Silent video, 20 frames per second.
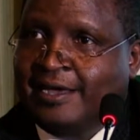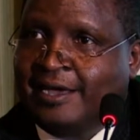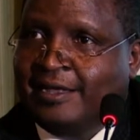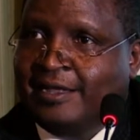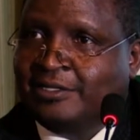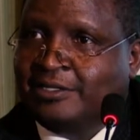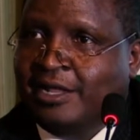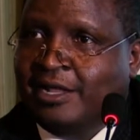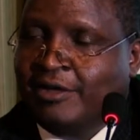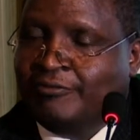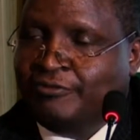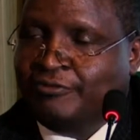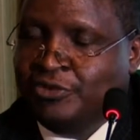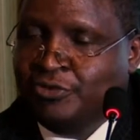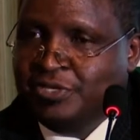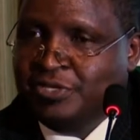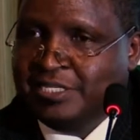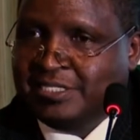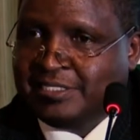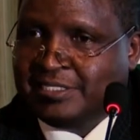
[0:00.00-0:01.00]
a
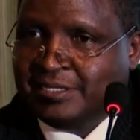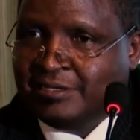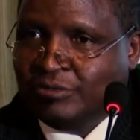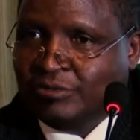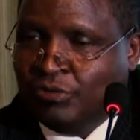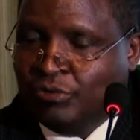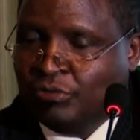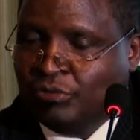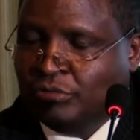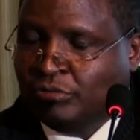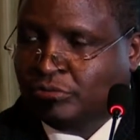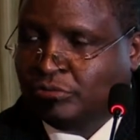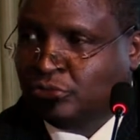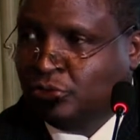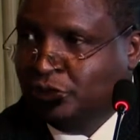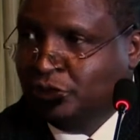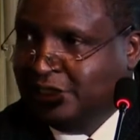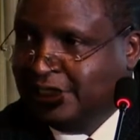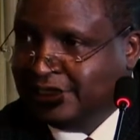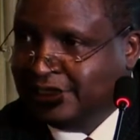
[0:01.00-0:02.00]
few years ago,
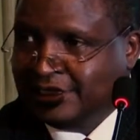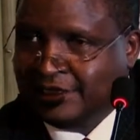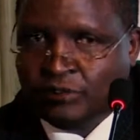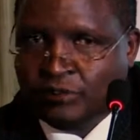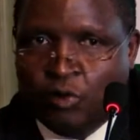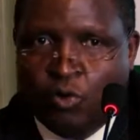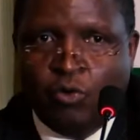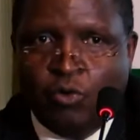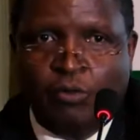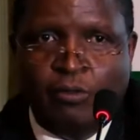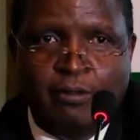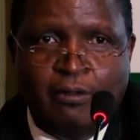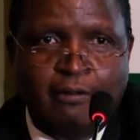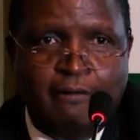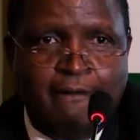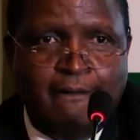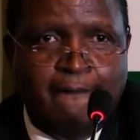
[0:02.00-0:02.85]
2 years ago,